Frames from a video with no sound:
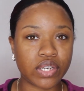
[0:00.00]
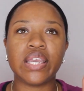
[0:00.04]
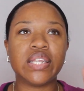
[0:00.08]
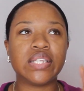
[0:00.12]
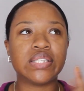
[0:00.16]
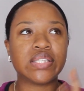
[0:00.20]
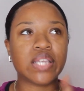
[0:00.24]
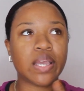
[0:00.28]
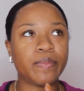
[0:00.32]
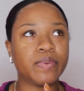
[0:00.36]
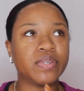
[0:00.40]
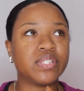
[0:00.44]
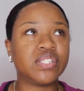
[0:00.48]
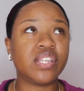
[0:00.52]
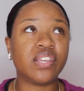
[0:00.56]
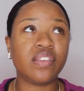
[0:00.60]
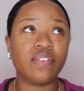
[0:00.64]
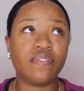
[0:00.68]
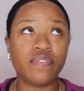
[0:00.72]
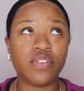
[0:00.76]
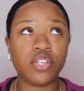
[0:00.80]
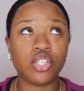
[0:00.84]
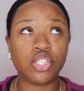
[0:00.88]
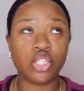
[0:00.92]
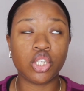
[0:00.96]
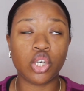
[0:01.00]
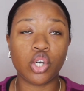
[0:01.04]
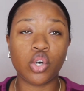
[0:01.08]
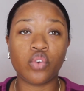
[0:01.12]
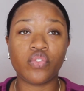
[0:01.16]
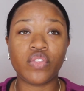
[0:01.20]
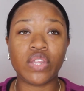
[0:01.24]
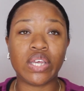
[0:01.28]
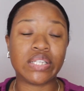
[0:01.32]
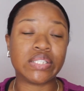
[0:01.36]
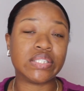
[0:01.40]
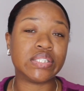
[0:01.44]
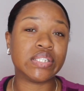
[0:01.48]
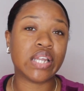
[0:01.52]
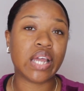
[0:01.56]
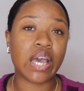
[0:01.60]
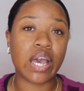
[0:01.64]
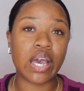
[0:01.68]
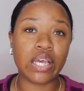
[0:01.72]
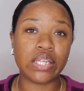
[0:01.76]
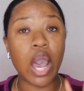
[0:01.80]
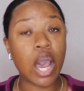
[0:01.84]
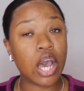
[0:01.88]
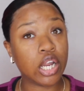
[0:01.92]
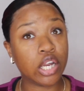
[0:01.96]
Any type of TV show that's
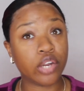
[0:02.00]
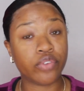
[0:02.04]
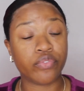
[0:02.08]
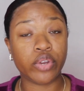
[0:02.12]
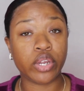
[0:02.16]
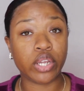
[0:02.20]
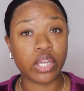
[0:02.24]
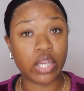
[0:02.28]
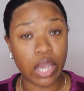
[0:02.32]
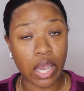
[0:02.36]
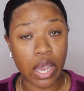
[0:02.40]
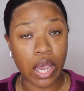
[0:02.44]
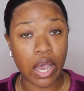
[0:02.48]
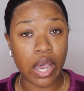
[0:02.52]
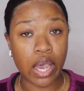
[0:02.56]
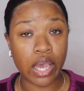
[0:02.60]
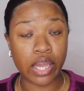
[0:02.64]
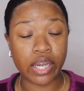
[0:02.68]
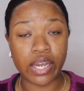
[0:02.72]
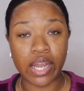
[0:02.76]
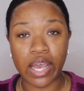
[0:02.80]
not honoring God.